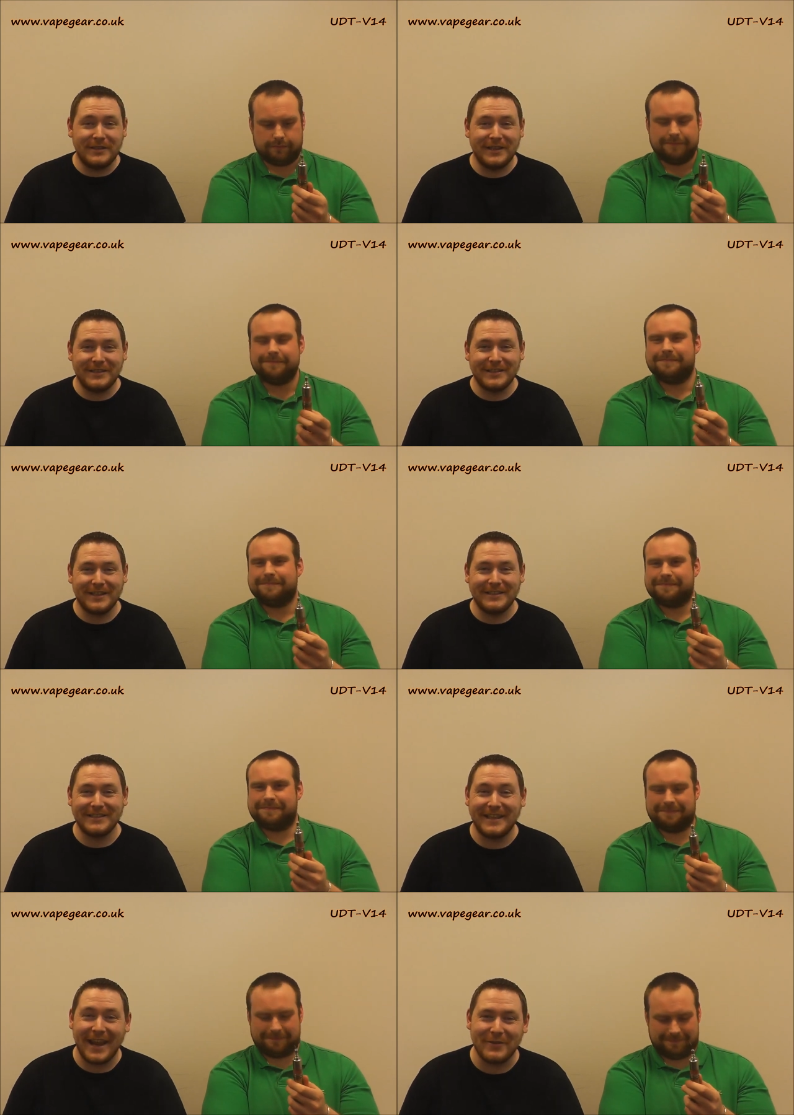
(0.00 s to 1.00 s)
Speaker 1: It's, it's just it's
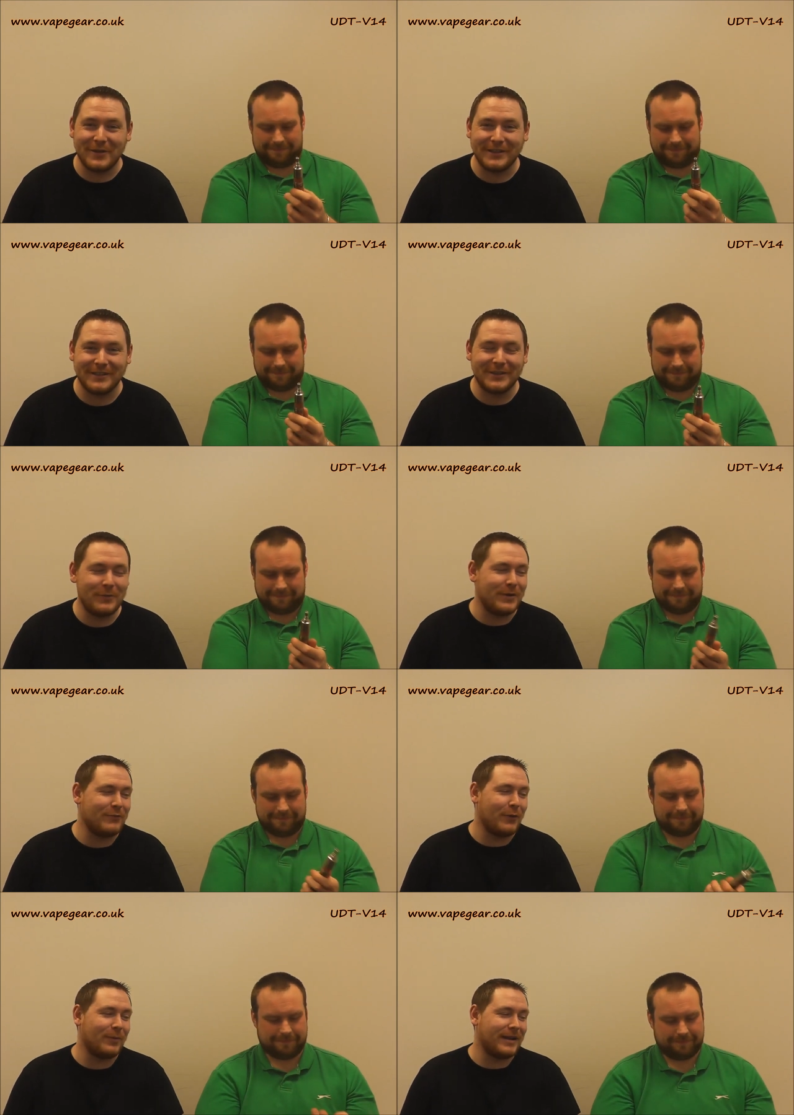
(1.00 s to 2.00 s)
just garish in so many
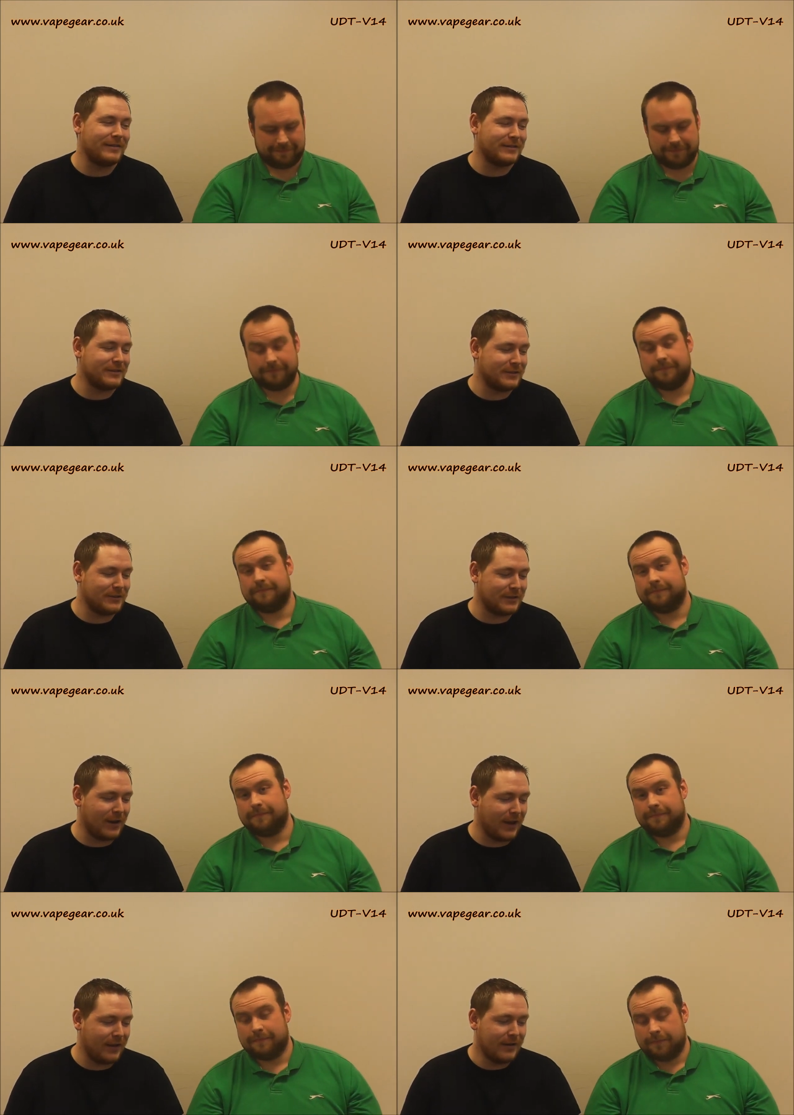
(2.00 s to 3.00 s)
wrong places. It's just
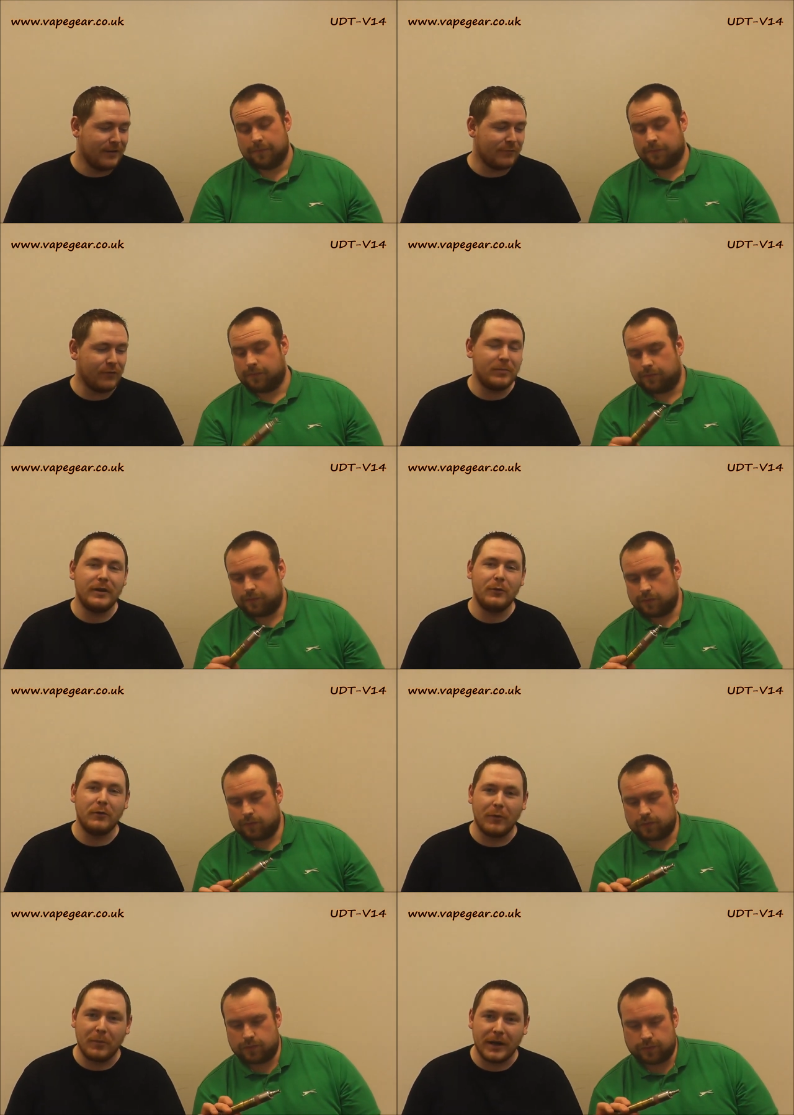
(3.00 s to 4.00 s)
like ripped in all
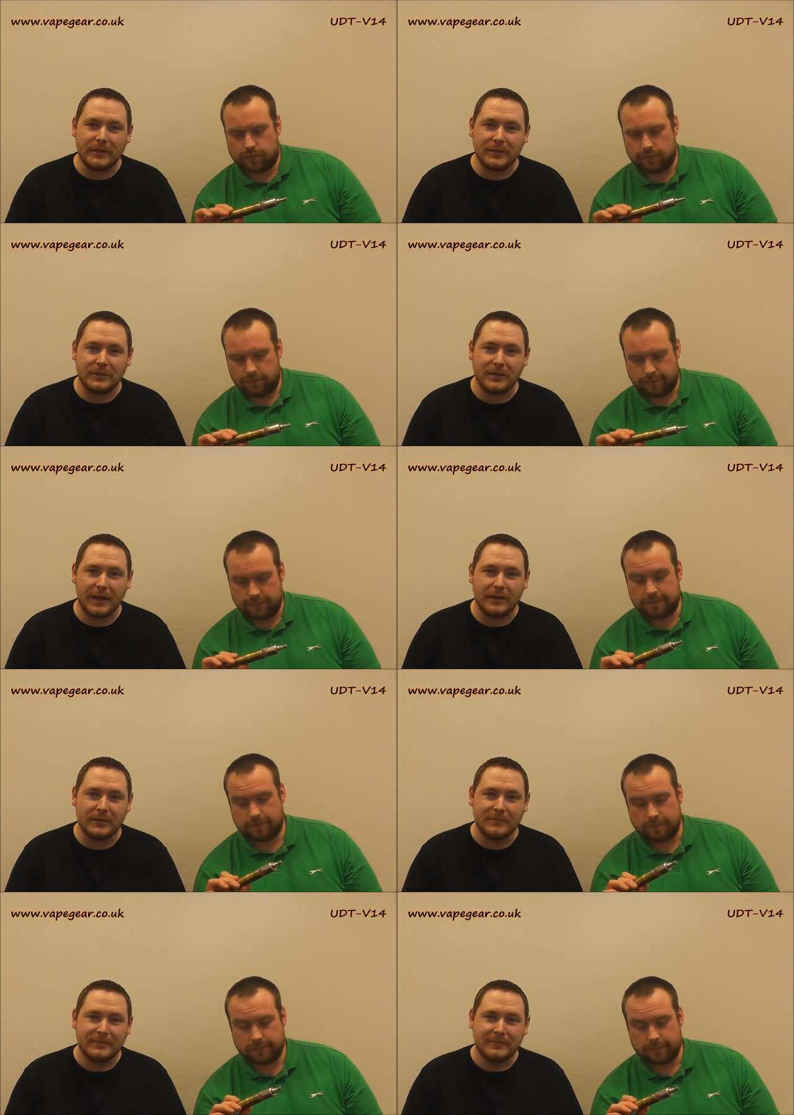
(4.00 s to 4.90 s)
the wrong places, ladies.